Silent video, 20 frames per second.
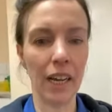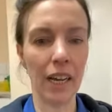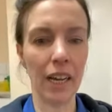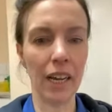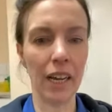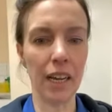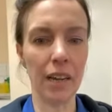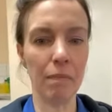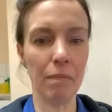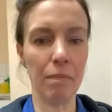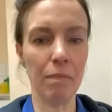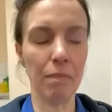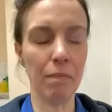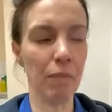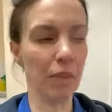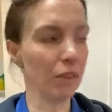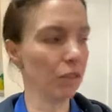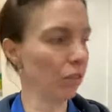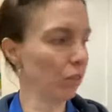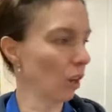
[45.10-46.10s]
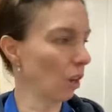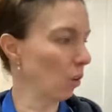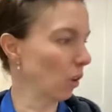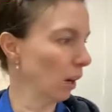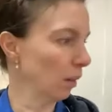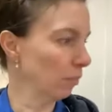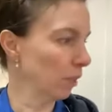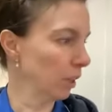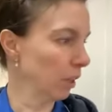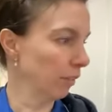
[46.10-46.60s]
So
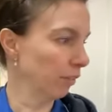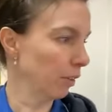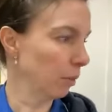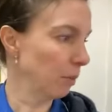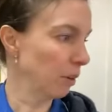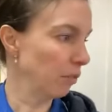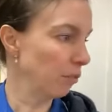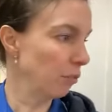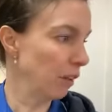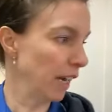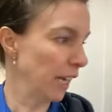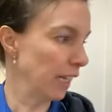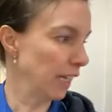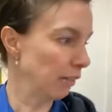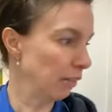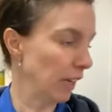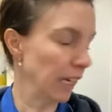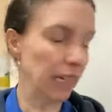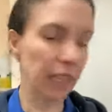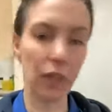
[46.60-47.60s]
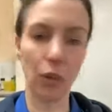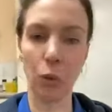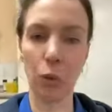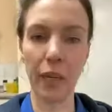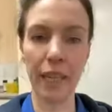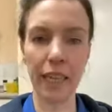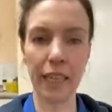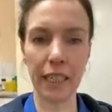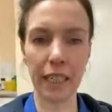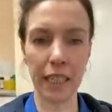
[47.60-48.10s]
I'm going to have to be really, really
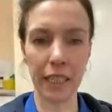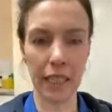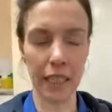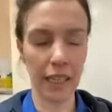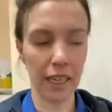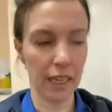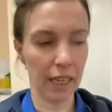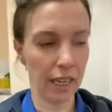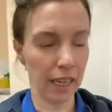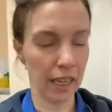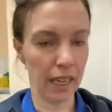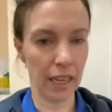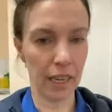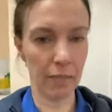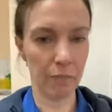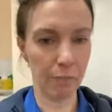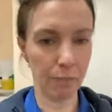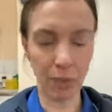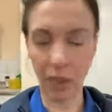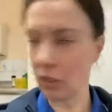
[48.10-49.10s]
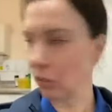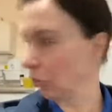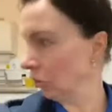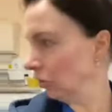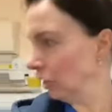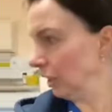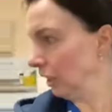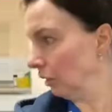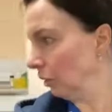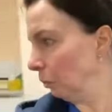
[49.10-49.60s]
quick. I
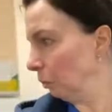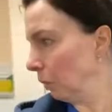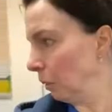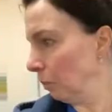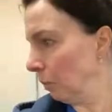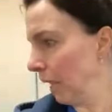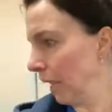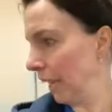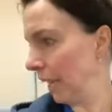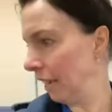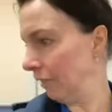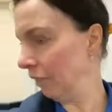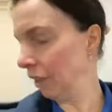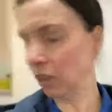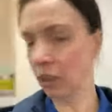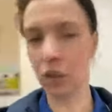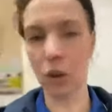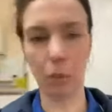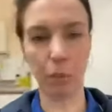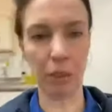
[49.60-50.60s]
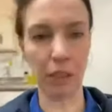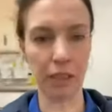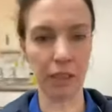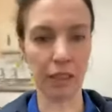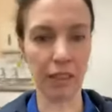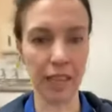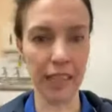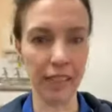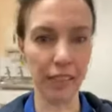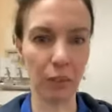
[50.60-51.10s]
just need to prepare a couple
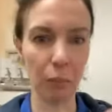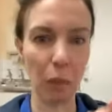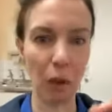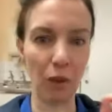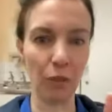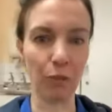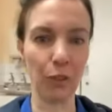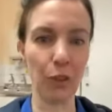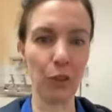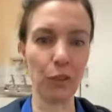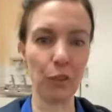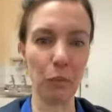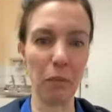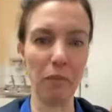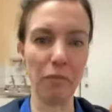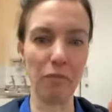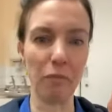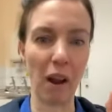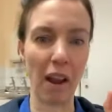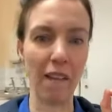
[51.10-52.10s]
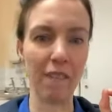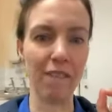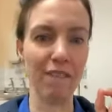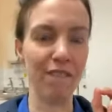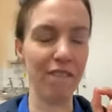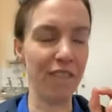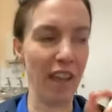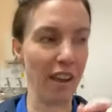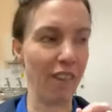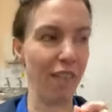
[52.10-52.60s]
of things, but I've got some
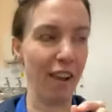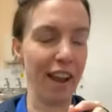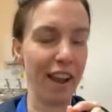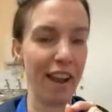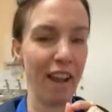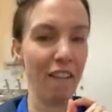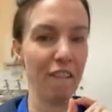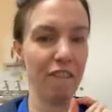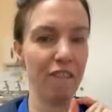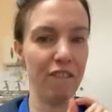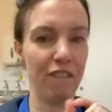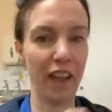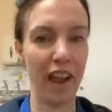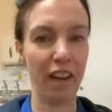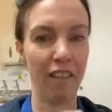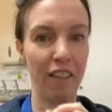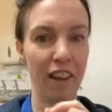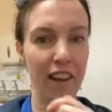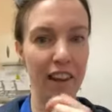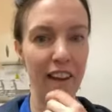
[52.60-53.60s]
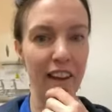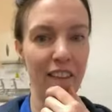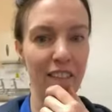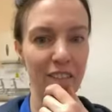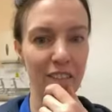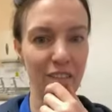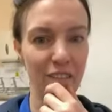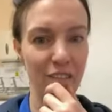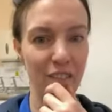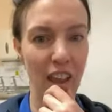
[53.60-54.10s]
very, very,
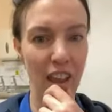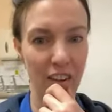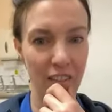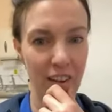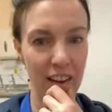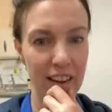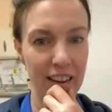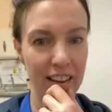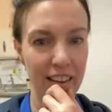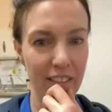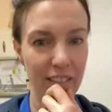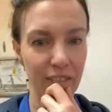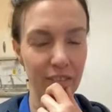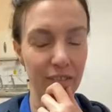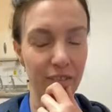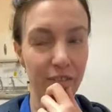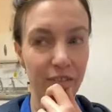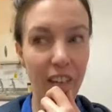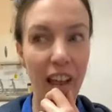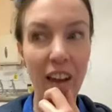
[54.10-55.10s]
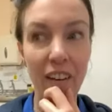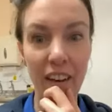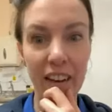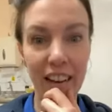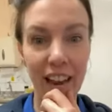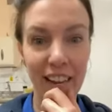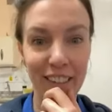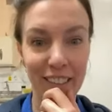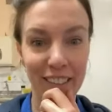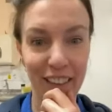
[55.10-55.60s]
very,
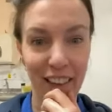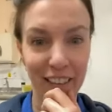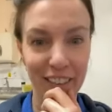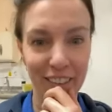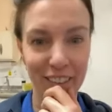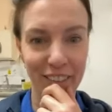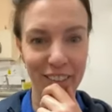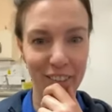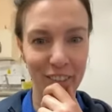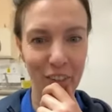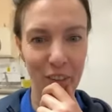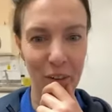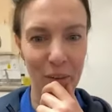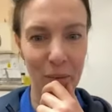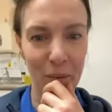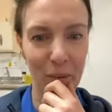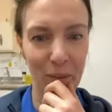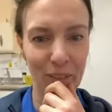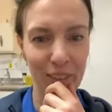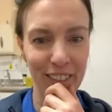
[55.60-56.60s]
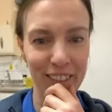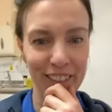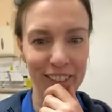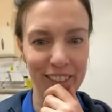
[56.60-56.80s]
very exciting news.